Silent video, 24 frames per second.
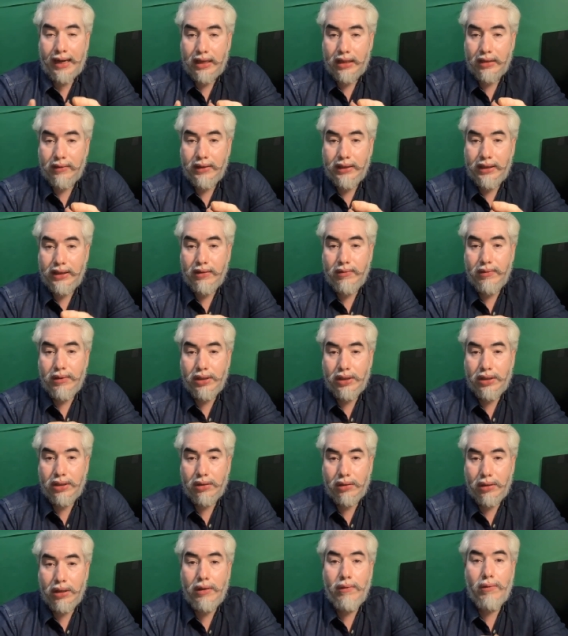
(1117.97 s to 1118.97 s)
activity
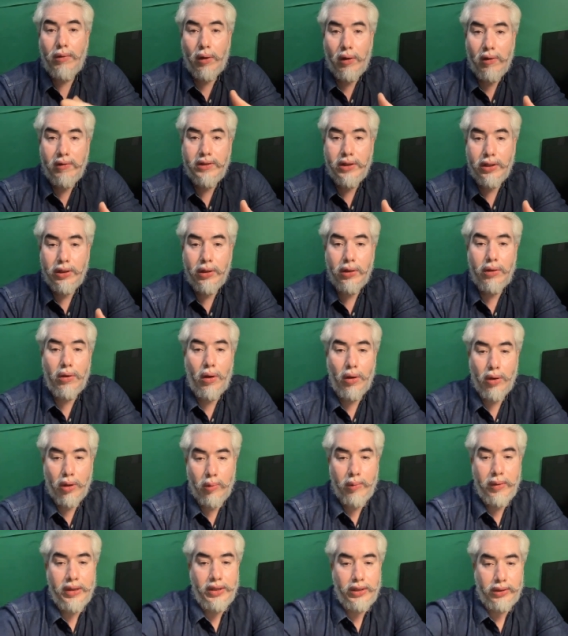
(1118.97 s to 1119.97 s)
which involves in your
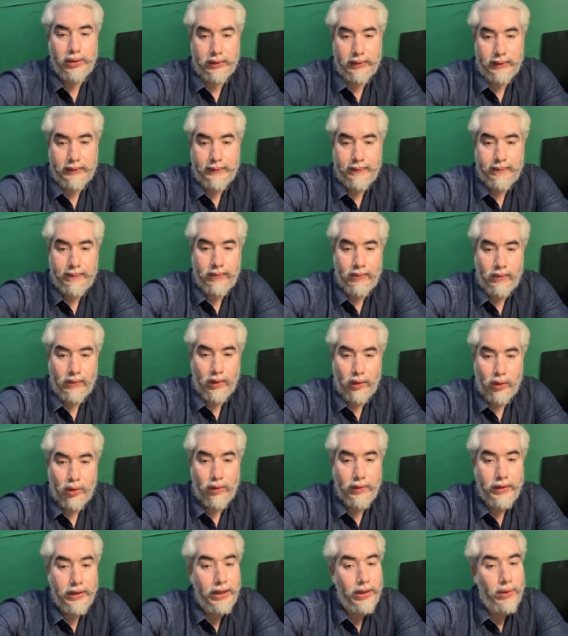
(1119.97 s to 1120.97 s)
occupation
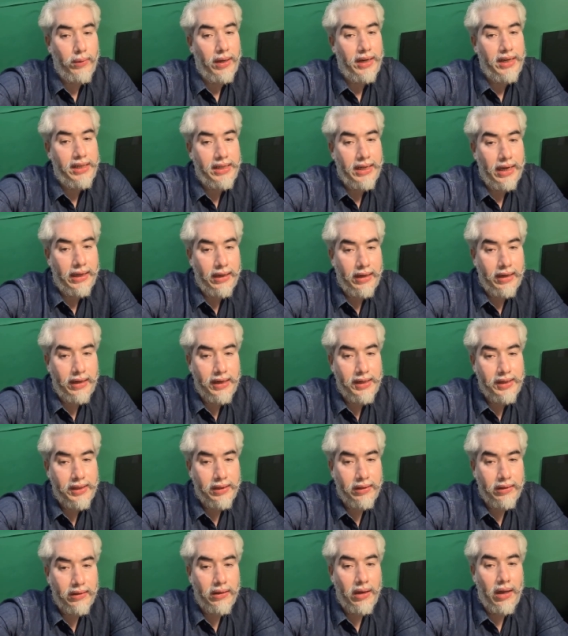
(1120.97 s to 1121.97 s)
so we need to understand the
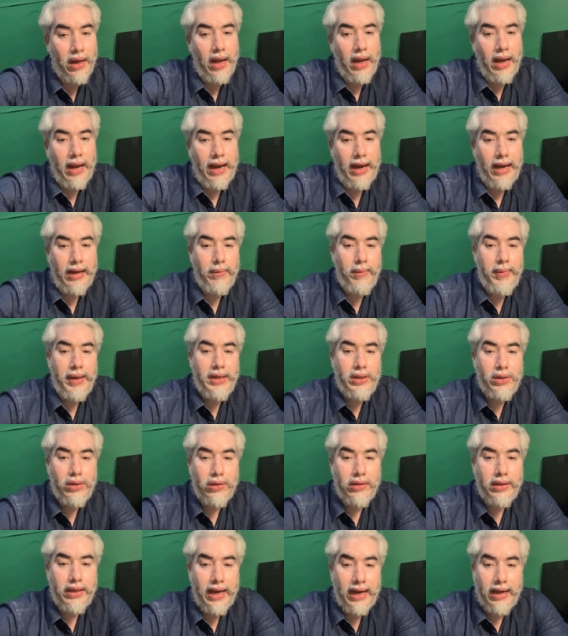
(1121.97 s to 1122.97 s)
reason and
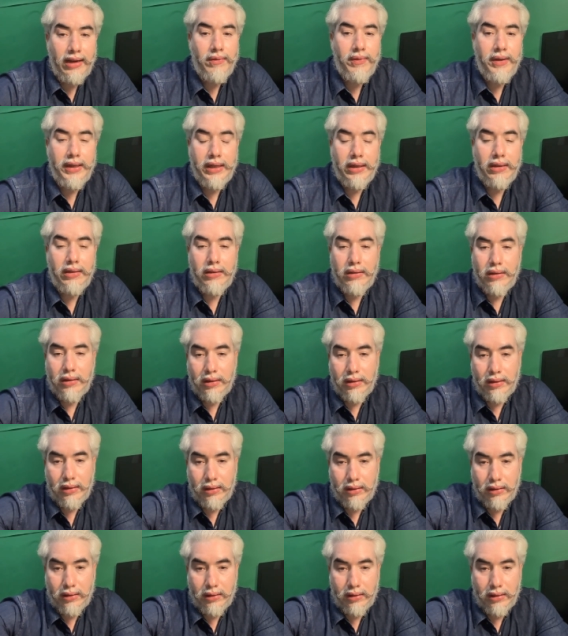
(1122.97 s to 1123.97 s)
based on that we can
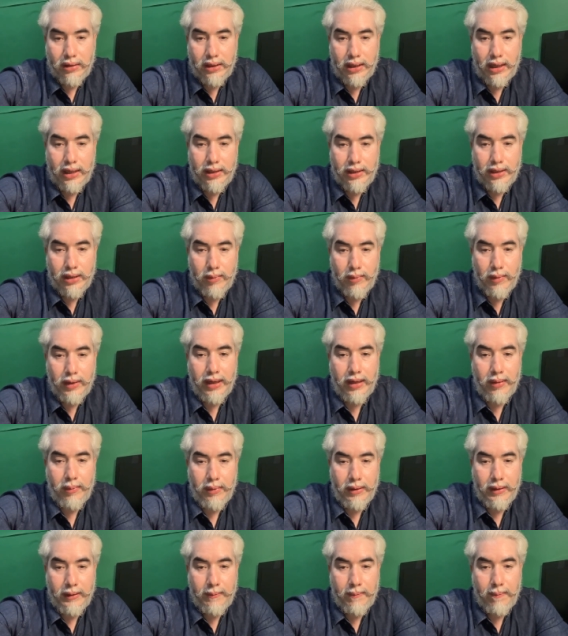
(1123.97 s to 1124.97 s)
uh, start some
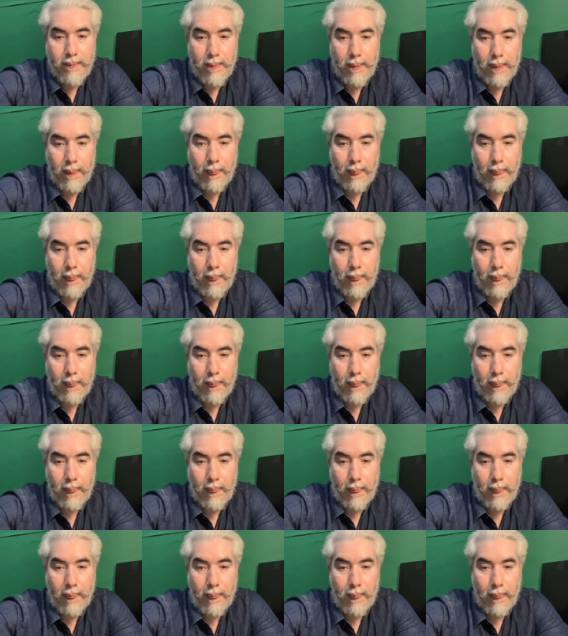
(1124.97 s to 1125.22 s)
therapy